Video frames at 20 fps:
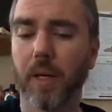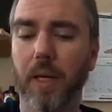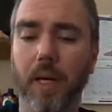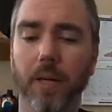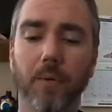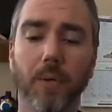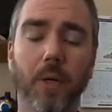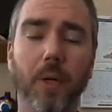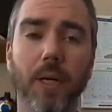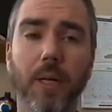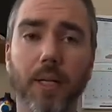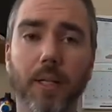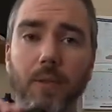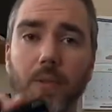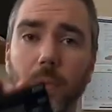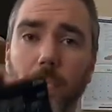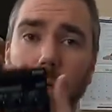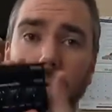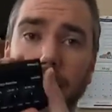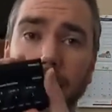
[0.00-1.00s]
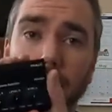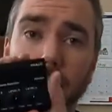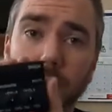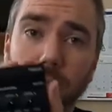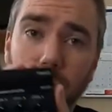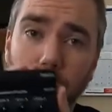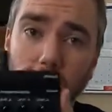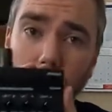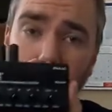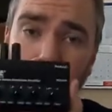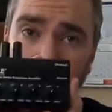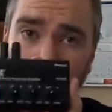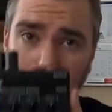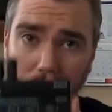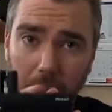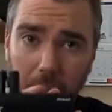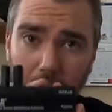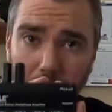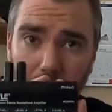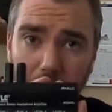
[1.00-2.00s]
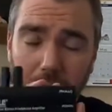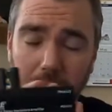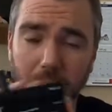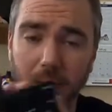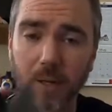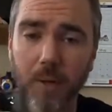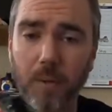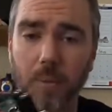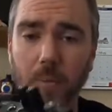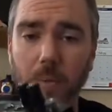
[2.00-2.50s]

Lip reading: I run it into my headphone amplifier,